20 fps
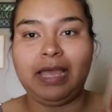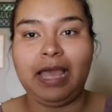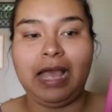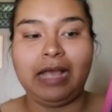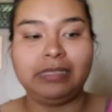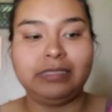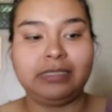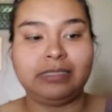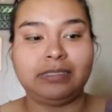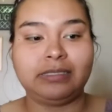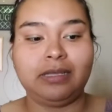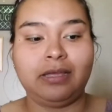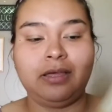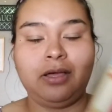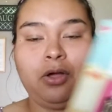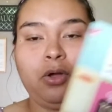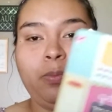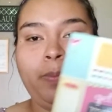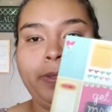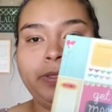it has
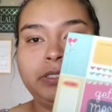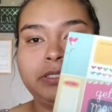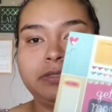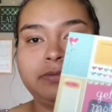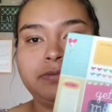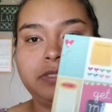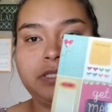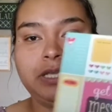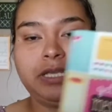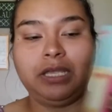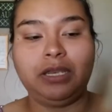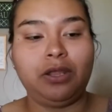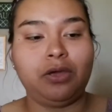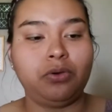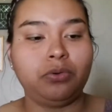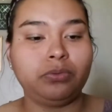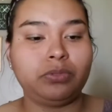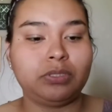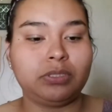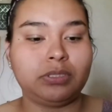a whole bunch of sticky
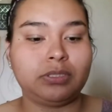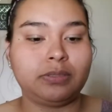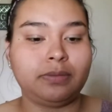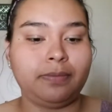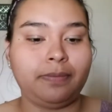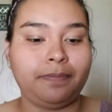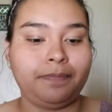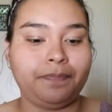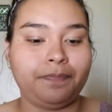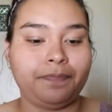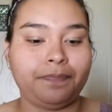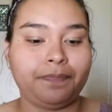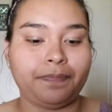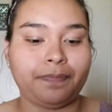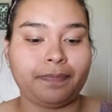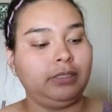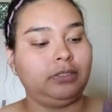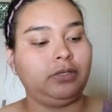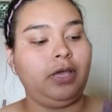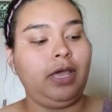notes.
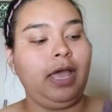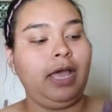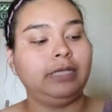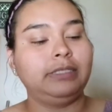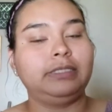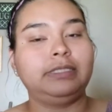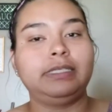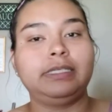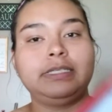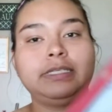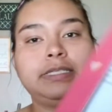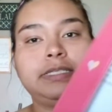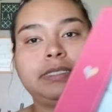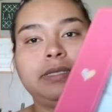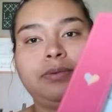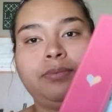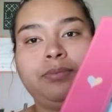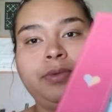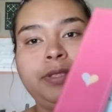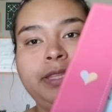So it has
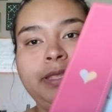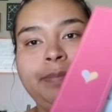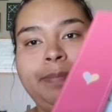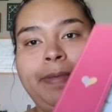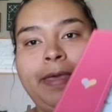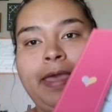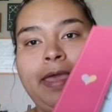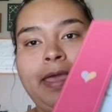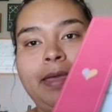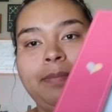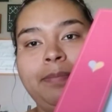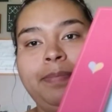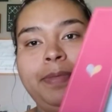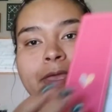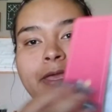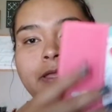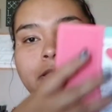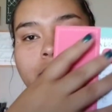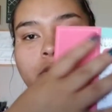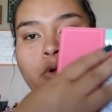this really
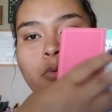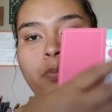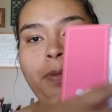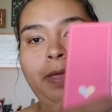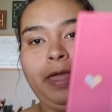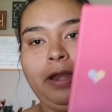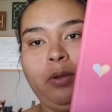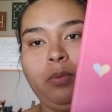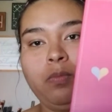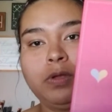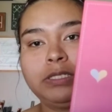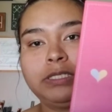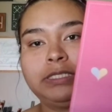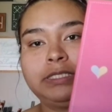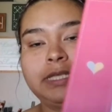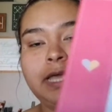big notepad on one